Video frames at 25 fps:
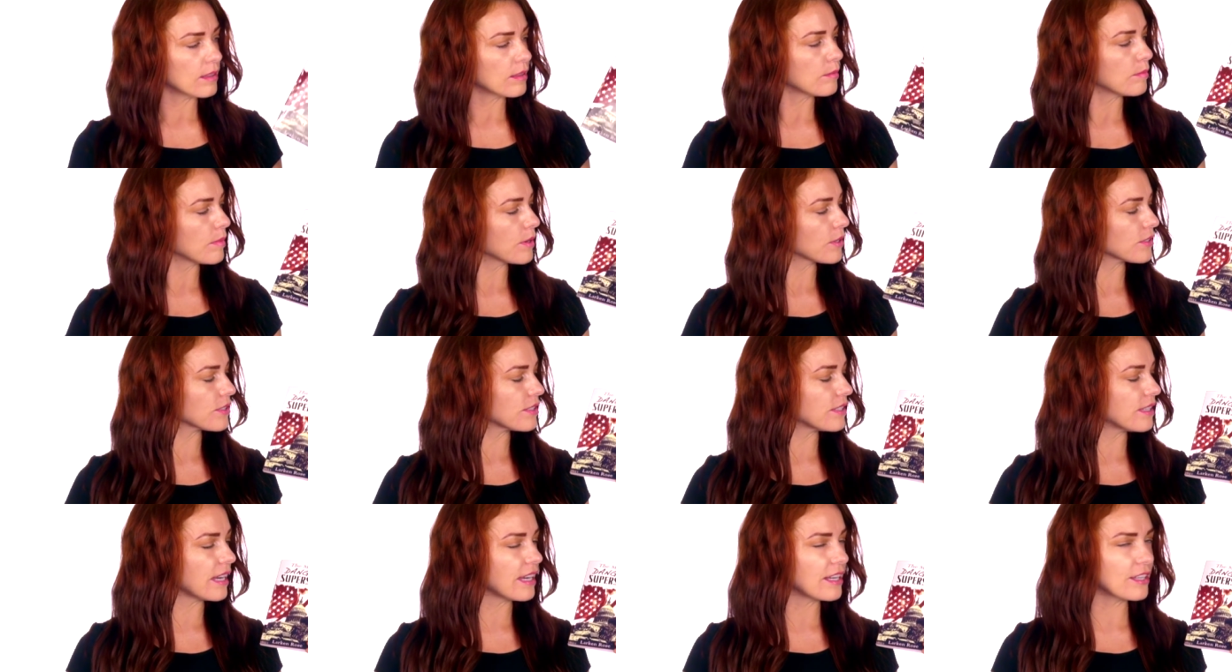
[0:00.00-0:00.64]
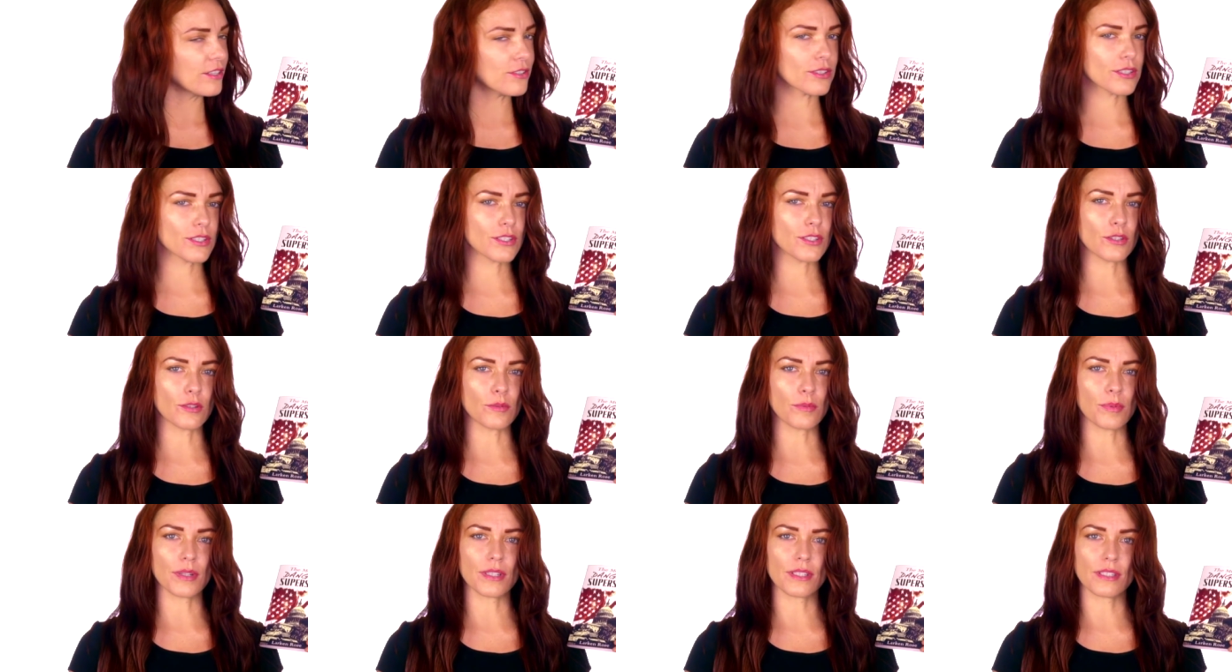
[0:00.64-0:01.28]
The Most Dangerous
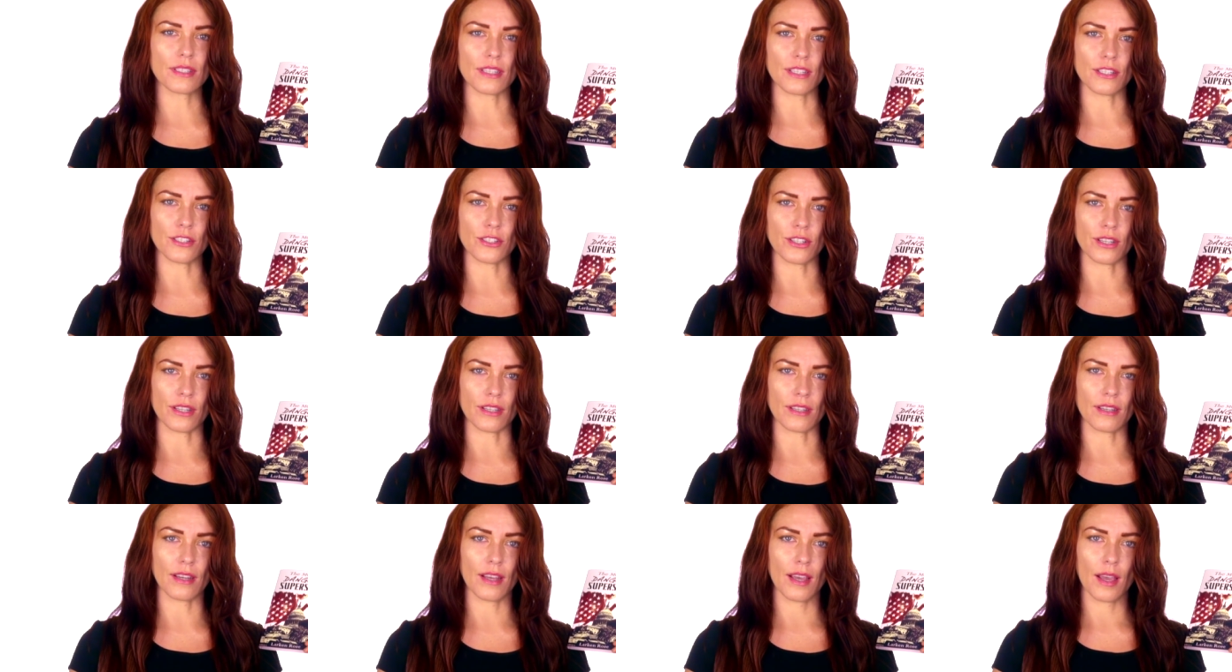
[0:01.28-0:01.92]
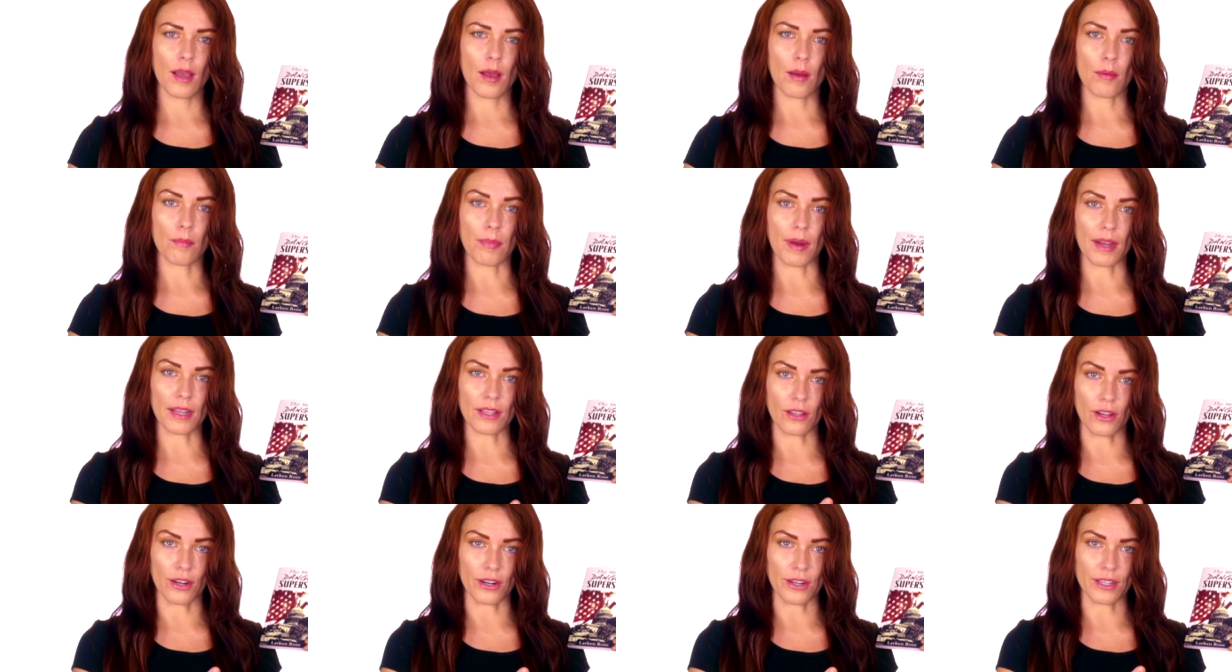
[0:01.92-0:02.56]
Superstition
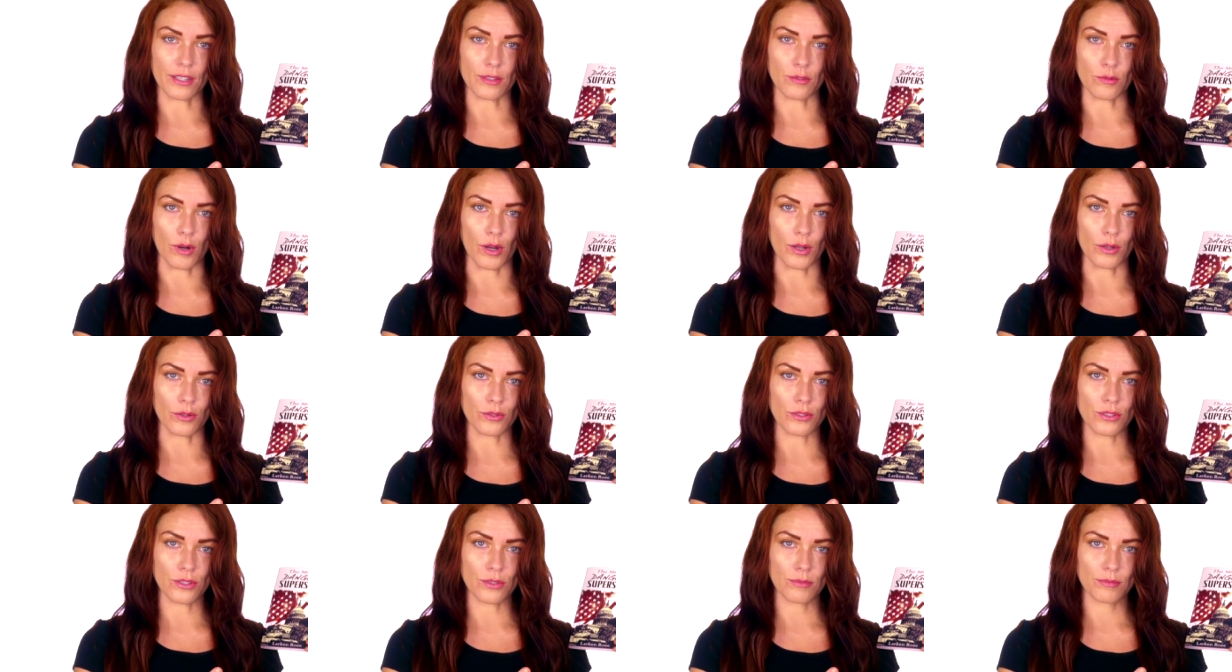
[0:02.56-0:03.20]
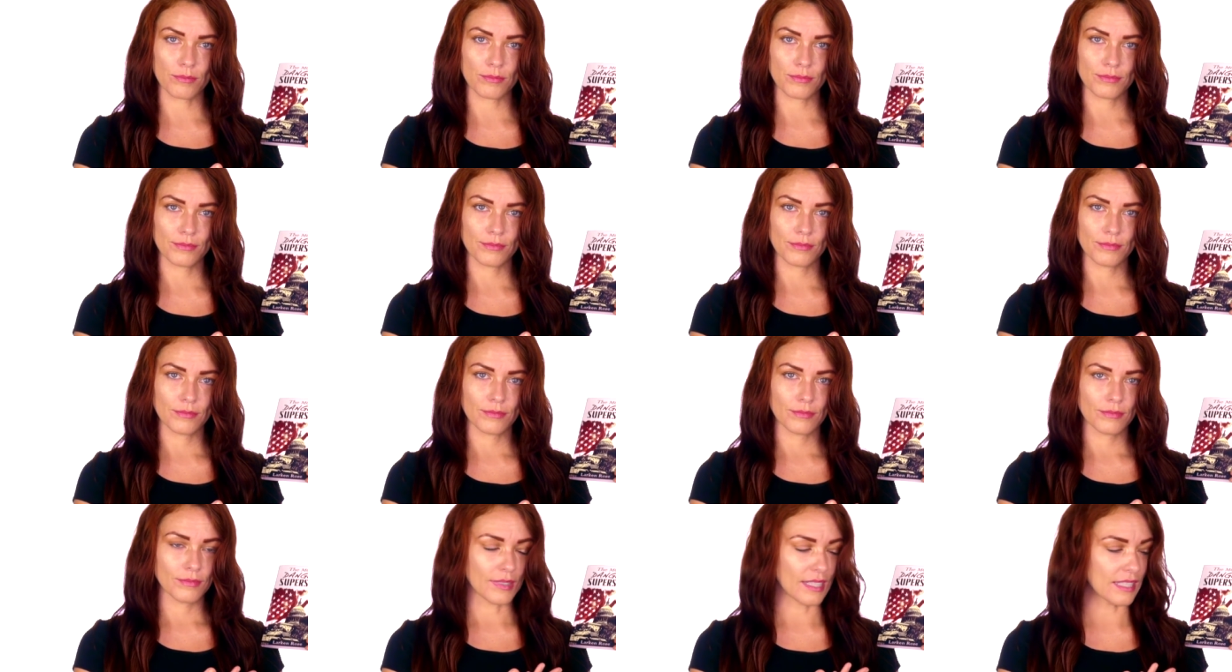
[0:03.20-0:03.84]
by Larkin Rose.
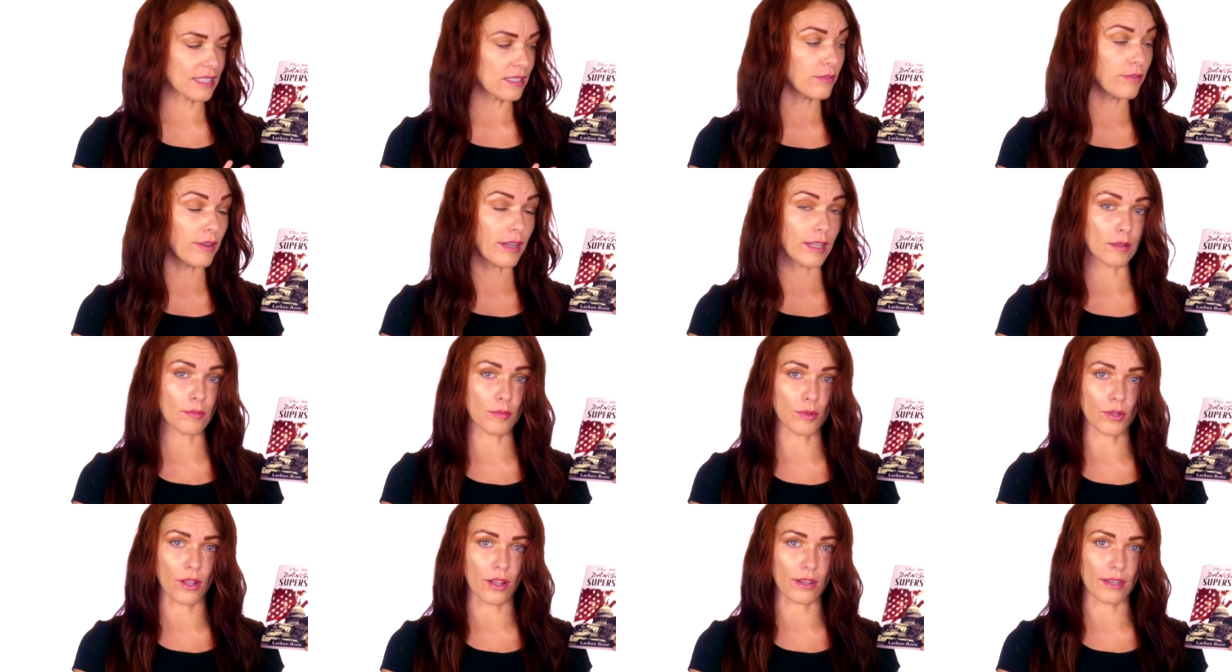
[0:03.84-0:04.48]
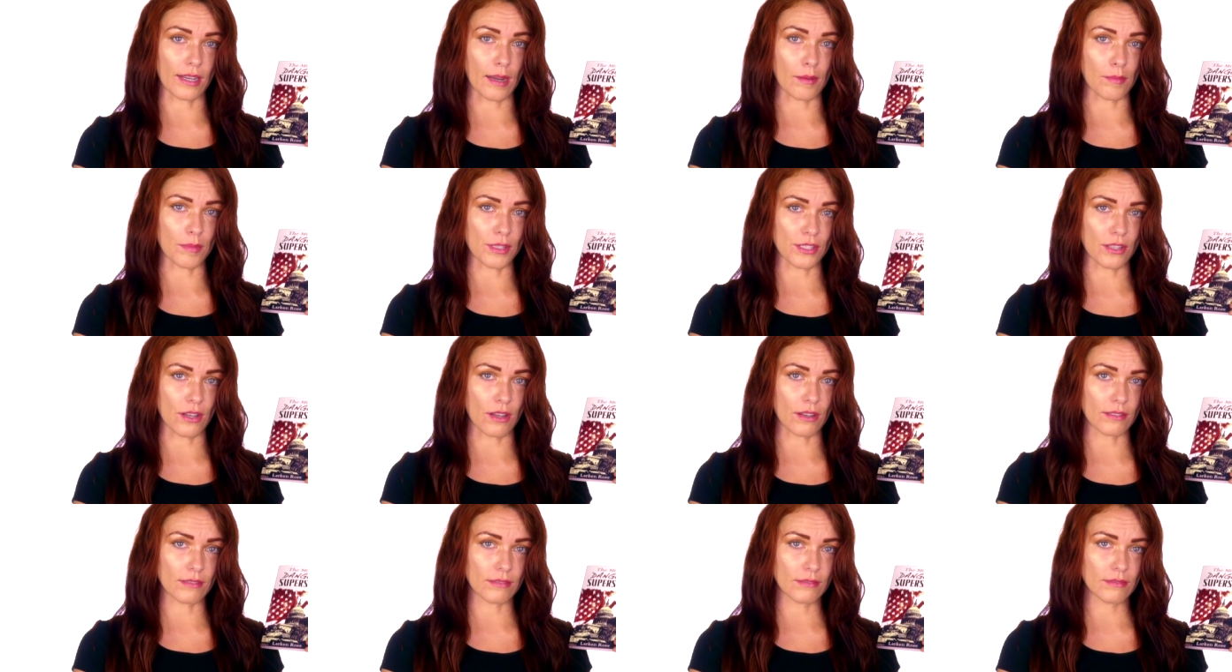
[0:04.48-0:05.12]
It's available on
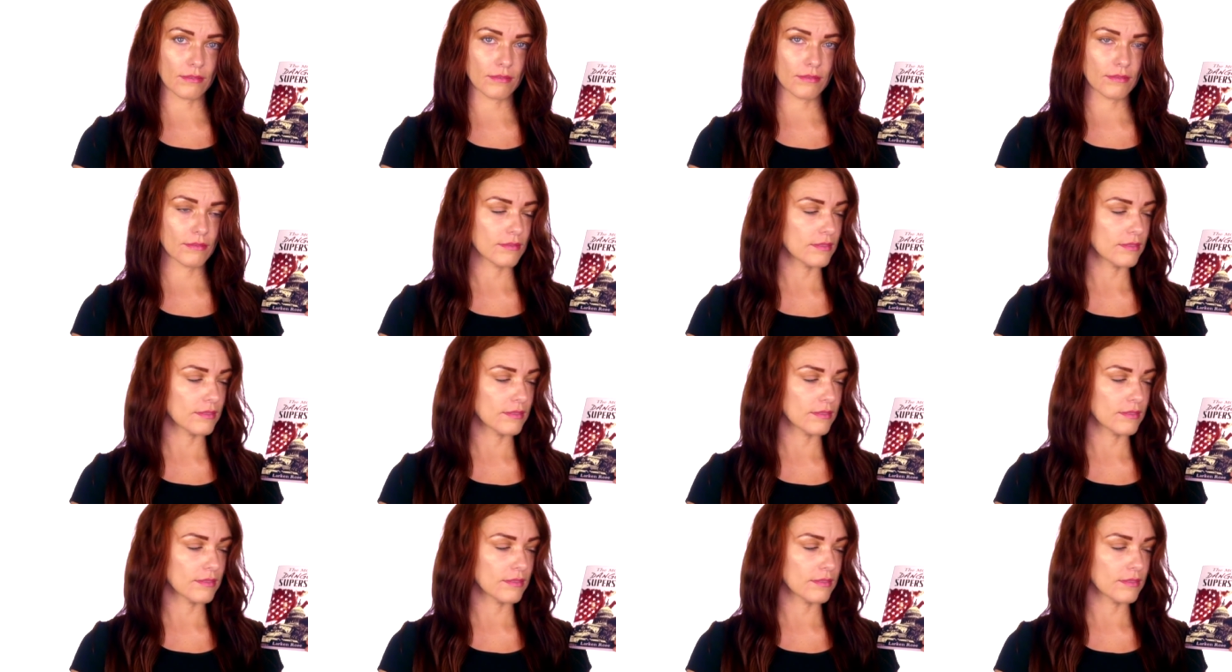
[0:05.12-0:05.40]
Amazon.